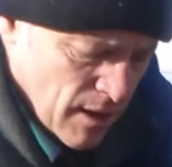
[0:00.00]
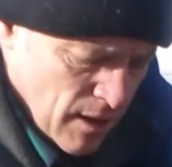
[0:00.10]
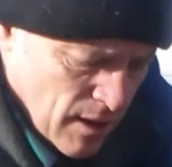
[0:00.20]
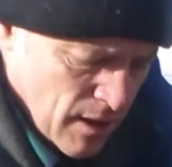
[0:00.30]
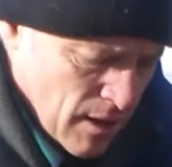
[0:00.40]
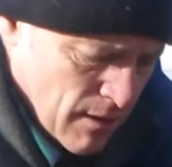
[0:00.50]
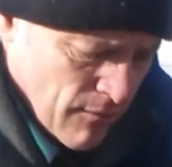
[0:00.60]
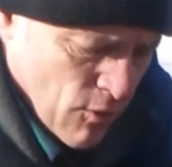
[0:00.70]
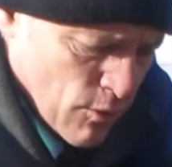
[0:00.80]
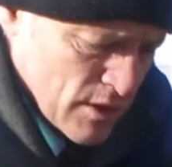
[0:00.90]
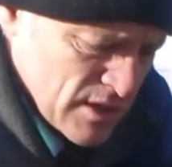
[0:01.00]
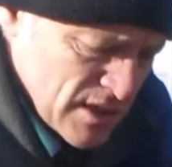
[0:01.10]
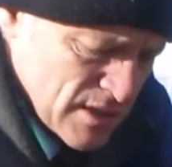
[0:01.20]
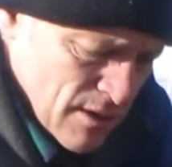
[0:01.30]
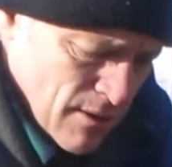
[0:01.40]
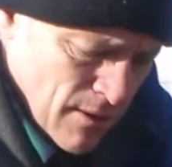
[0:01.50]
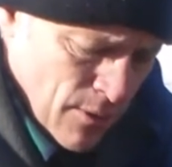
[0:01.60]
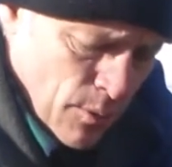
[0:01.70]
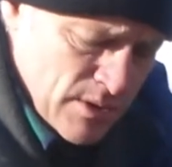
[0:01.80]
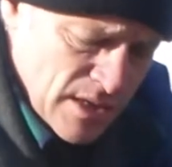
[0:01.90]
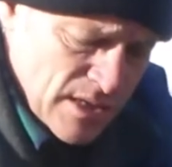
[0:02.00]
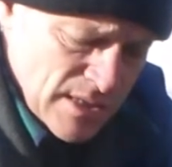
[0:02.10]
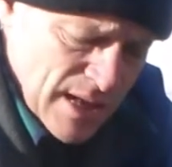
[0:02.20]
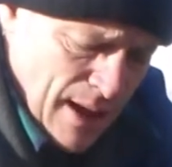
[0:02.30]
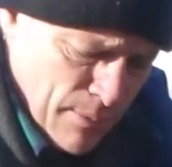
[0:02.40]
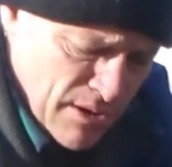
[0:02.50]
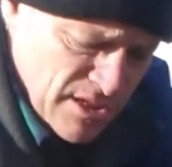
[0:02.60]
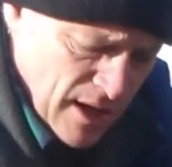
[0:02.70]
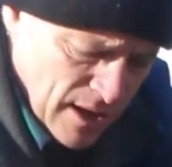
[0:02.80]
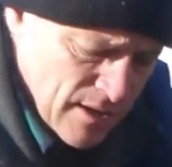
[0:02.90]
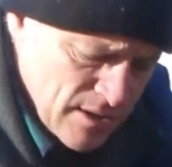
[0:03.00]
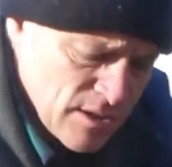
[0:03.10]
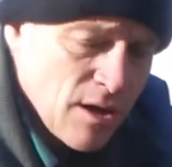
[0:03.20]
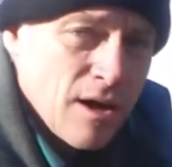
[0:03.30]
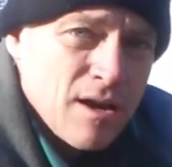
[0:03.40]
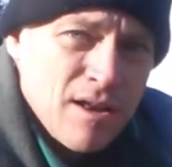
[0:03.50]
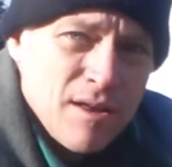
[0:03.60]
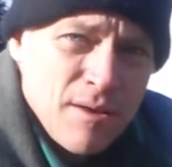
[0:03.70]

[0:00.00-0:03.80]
and of course, once it's established, I can start